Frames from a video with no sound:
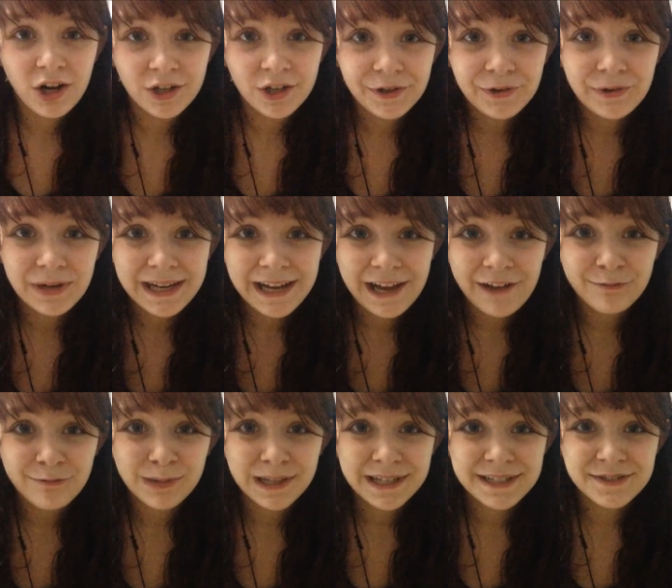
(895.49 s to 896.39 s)
Although I
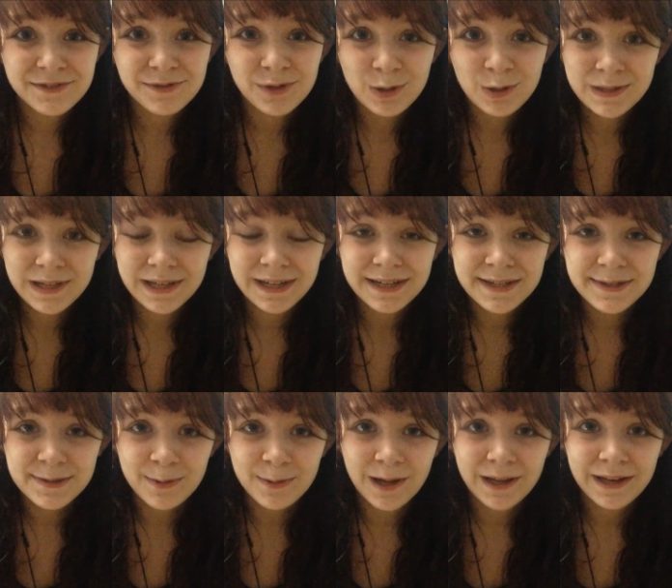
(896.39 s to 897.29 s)
have plans of using
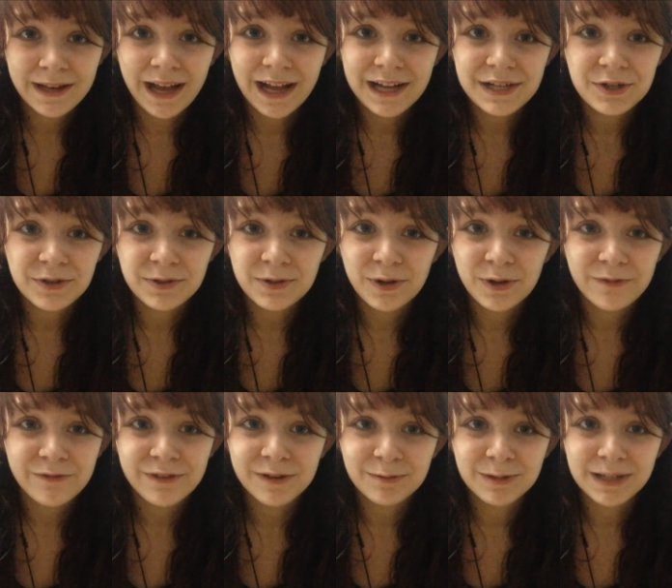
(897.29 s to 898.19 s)
this one, I don't know
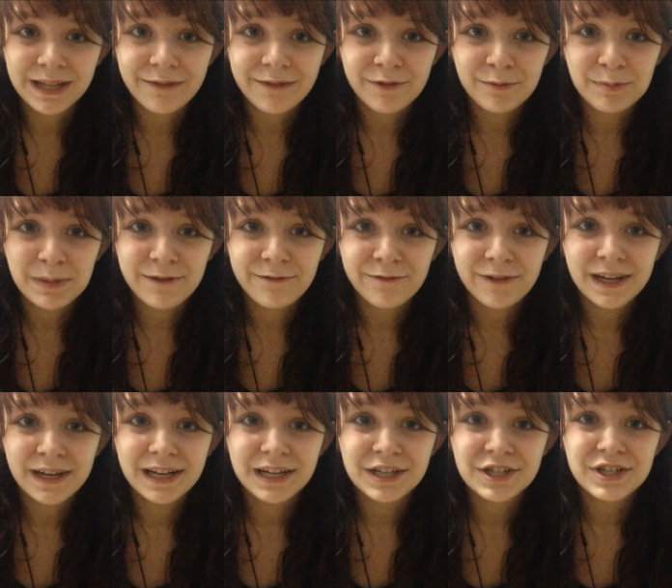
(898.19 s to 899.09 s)
if it will ever be
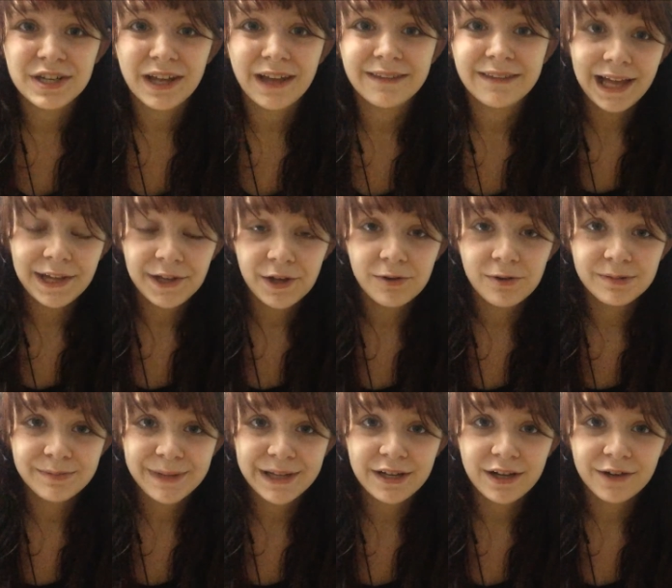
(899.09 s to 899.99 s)
finished. I go
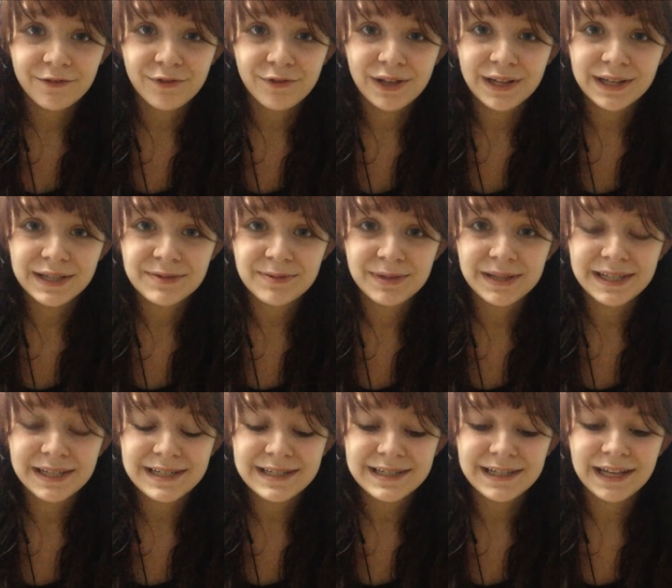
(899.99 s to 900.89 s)
with my gut feelings with
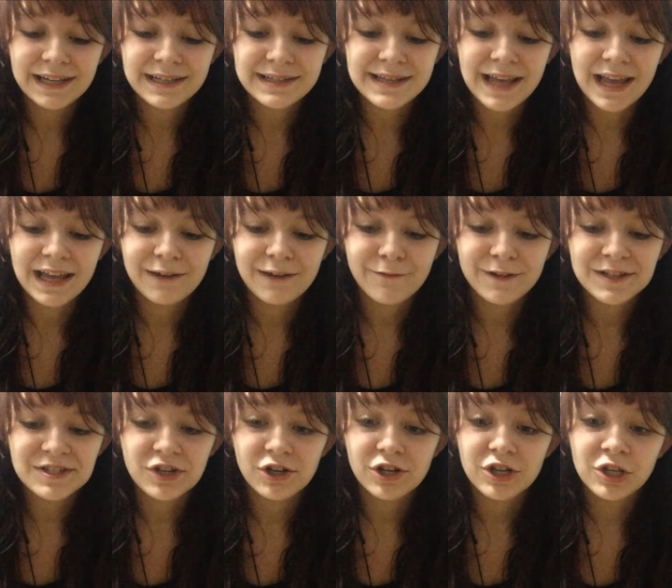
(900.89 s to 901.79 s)
these things, and if I
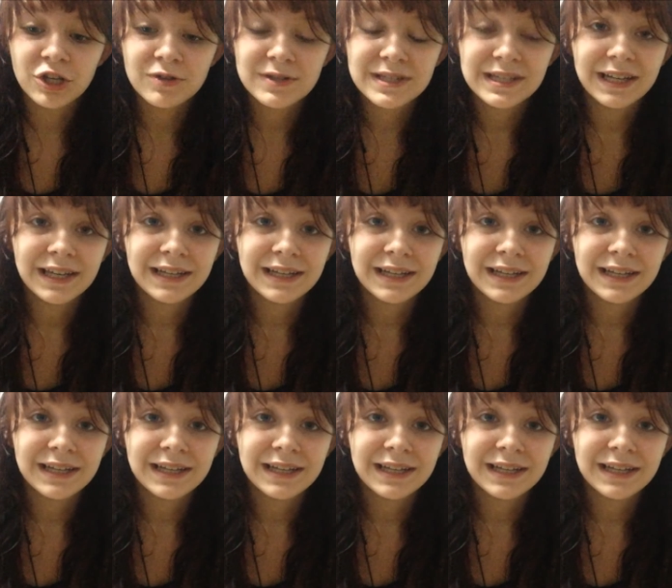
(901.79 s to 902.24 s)
start using